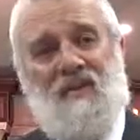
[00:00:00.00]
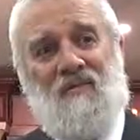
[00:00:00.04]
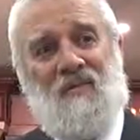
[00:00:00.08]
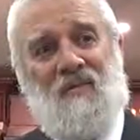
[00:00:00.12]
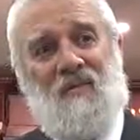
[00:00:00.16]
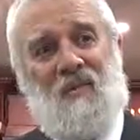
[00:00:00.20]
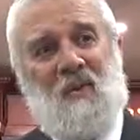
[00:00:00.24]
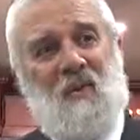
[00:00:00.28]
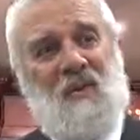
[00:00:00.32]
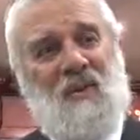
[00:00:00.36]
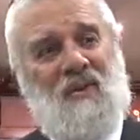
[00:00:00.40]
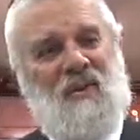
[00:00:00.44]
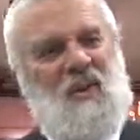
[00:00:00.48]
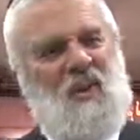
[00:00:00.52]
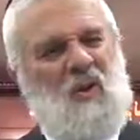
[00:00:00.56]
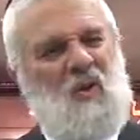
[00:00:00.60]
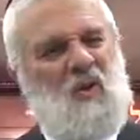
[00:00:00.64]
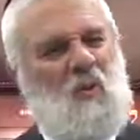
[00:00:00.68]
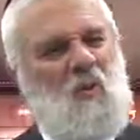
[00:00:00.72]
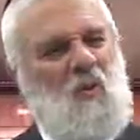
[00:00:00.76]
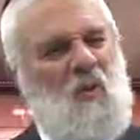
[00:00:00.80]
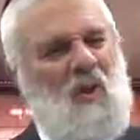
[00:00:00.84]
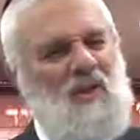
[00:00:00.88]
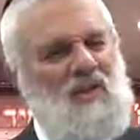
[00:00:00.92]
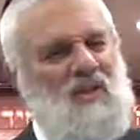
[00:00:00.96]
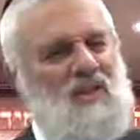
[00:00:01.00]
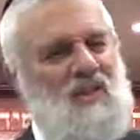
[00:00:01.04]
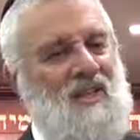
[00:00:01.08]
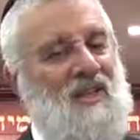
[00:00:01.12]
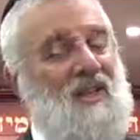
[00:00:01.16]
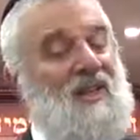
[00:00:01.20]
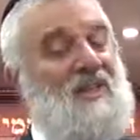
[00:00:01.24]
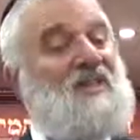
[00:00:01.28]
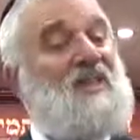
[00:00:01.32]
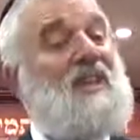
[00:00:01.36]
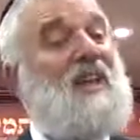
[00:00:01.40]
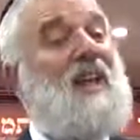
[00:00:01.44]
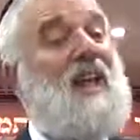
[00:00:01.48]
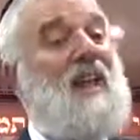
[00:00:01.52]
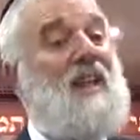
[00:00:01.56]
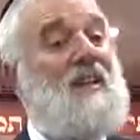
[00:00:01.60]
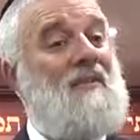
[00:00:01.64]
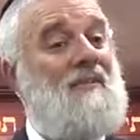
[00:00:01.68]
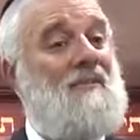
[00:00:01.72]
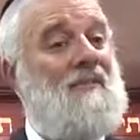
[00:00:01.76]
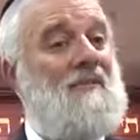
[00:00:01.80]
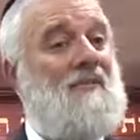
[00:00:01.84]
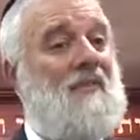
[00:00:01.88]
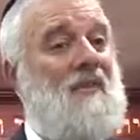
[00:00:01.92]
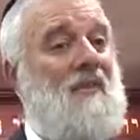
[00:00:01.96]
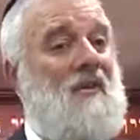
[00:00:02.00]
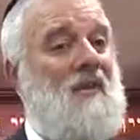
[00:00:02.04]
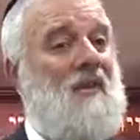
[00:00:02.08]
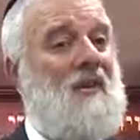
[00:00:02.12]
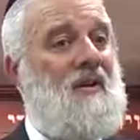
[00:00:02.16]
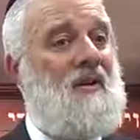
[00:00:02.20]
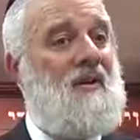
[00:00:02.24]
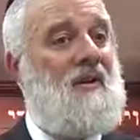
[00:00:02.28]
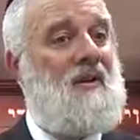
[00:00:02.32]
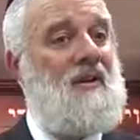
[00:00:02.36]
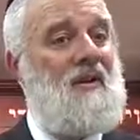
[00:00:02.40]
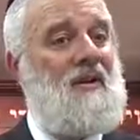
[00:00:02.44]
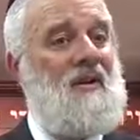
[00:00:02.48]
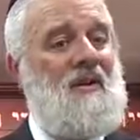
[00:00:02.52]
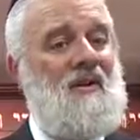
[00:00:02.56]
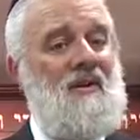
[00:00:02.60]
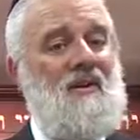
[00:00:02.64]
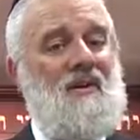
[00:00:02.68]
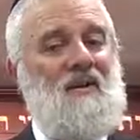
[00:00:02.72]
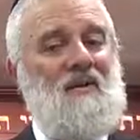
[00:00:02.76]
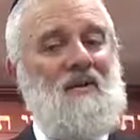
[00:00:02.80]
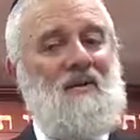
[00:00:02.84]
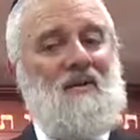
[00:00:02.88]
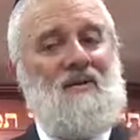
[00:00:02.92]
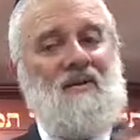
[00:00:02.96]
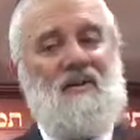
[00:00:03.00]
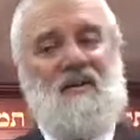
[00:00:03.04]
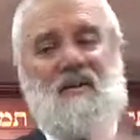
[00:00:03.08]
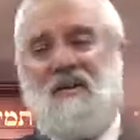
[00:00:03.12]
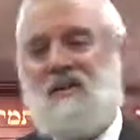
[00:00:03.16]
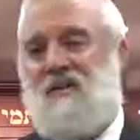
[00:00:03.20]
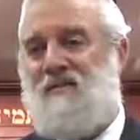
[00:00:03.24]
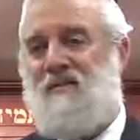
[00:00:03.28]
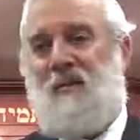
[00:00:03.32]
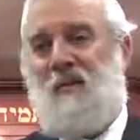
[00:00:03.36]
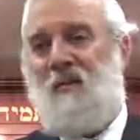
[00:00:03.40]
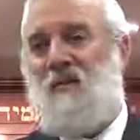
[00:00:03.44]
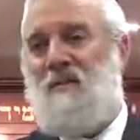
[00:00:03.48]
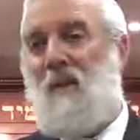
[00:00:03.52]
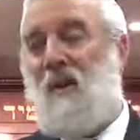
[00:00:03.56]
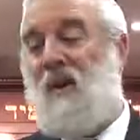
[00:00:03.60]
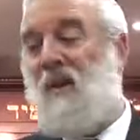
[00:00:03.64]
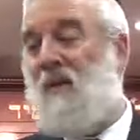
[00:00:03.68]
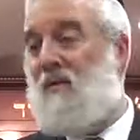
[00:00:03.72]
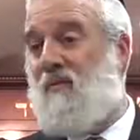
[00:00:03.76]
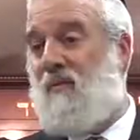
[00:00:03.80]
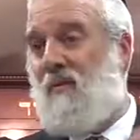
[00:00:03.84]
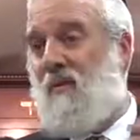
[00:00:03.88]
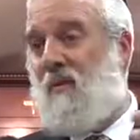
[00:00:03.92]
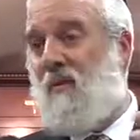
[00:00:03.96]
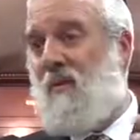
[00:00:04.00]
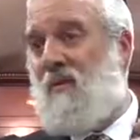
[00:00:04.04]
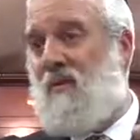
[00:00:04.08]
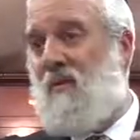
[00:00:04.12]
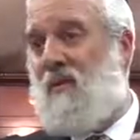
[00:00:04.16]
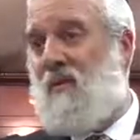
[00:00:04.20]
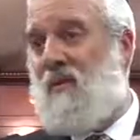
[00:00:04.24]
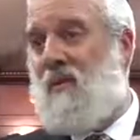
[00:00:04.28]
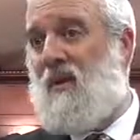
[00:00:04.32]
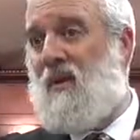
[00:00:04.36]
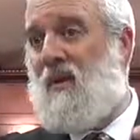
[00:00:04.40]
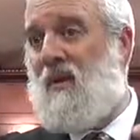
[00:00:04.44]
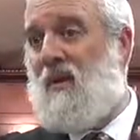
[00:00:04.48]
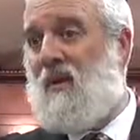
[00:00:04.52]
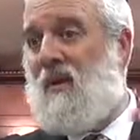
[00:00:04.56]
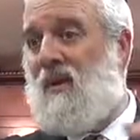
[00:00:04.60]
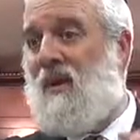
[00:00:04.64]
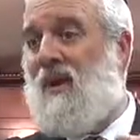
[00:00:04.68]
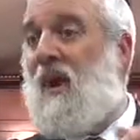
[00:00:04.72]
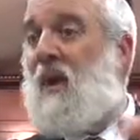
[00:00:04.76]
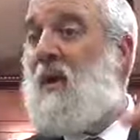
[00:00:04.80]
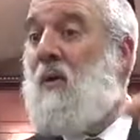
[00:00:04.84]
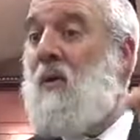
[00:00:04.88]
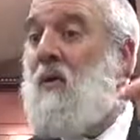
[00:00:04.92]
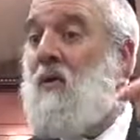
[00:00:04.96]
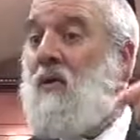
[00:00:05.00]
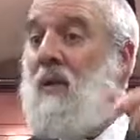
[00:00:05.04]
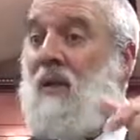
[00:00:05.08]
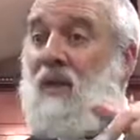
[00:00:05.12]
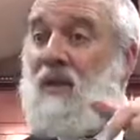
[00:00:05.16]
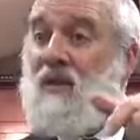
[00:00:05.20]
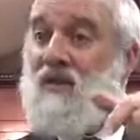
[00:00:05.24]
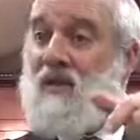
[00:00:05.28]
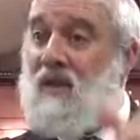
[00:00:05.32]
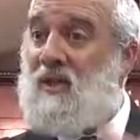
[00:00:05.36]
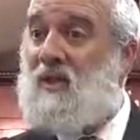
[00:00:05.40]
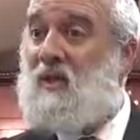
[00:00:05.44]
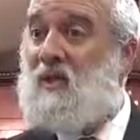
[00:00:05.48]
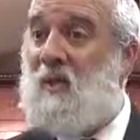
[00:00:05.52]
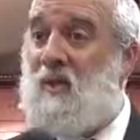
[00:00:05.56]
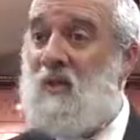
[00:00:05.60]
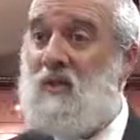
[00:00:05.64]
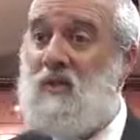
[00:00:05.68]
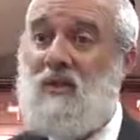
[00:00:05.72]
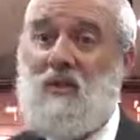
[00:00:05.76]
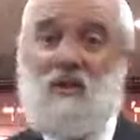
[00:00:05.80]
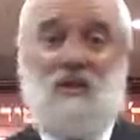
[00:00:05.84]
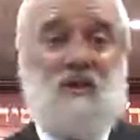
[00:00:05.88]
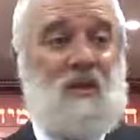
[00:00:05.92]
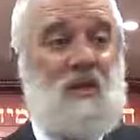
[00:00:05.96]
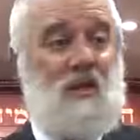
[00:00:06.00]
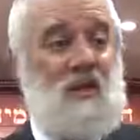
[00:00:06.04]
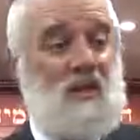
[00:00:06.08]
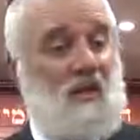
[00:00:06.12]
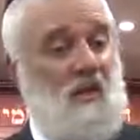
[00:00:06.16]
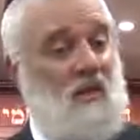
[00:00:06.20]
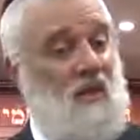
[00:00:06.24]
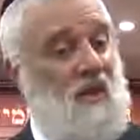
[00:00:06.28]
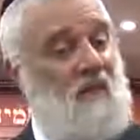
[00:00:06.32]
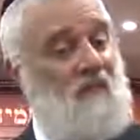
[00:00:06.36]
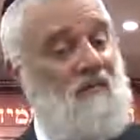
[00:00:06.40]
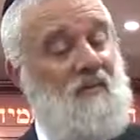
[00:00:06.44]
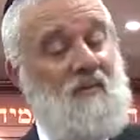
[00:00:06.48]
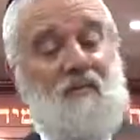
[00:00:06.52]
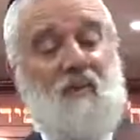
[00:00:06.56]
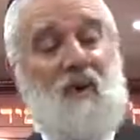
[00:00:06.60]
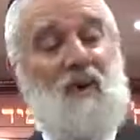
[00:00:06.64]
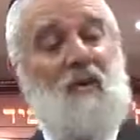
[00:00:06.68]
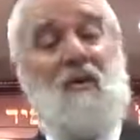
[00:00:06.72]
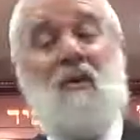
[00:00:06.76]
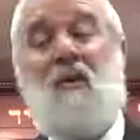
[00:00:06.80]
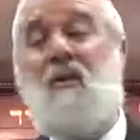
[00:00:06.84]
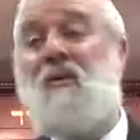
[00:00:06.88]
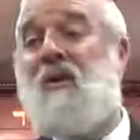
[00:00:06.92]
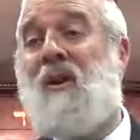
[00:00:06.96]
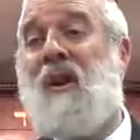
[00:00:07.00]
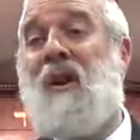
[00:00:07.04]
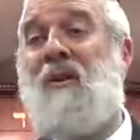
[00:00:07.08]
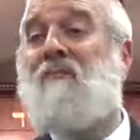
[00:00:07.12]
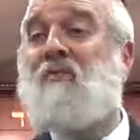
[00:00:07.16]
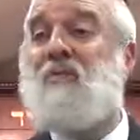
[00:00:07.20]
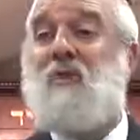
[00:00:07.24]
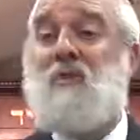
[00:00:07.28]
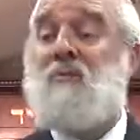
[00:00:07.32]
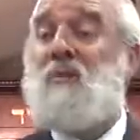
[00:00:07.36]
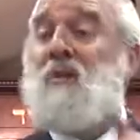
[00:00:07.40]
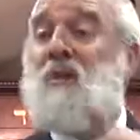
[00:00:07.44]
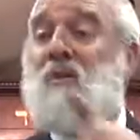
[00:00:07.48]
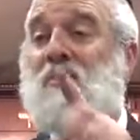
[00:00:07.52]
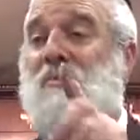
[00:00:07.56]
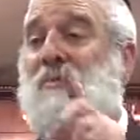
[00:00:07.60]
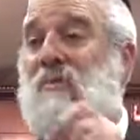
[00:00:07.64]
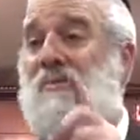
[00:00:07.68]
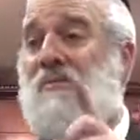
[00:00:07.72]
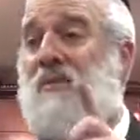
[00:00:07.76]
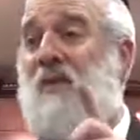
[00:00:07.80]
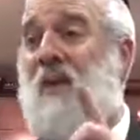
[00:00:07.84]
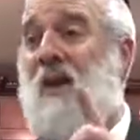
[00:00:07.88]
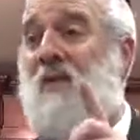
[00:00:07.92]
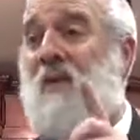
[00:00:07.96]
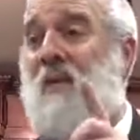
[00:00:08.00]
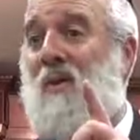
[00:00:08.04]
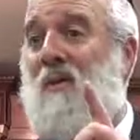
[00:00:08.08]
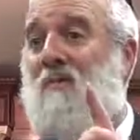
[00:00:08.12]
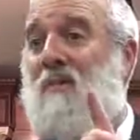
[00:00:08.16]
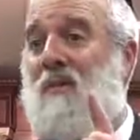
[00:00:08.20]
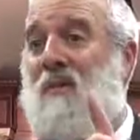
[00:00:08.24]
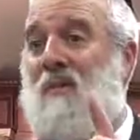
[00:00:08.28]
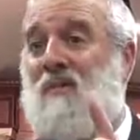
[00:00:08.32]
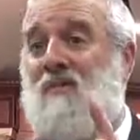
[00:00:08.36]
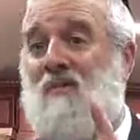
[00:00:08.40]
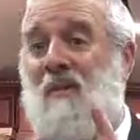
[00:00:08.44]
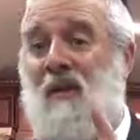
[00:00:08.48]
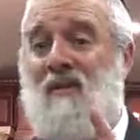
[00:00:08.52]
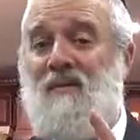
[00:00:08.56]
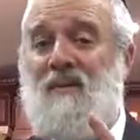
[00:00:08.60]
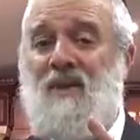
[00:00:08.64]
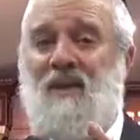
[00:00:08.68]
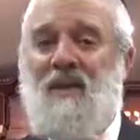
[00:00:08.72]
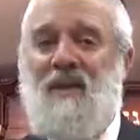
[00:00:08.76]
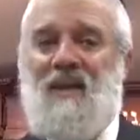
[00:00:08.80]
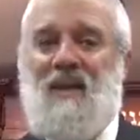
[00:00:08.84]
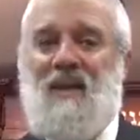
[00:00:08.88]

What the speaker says: even though he did it once in his life. It's very meaningful. Not only in this world, this, it could give him a long life just because of that one mitzvah.